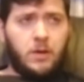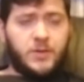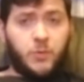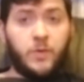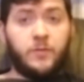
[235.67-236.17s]

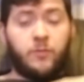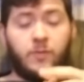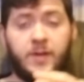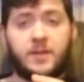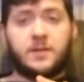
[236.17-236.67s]
Twin
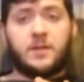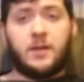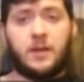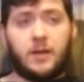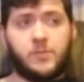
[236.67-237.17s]
Freaks,
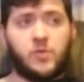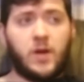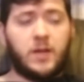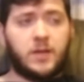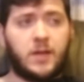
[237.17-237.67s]
I'm
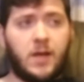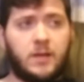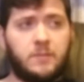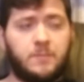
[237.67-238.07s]
trying to get.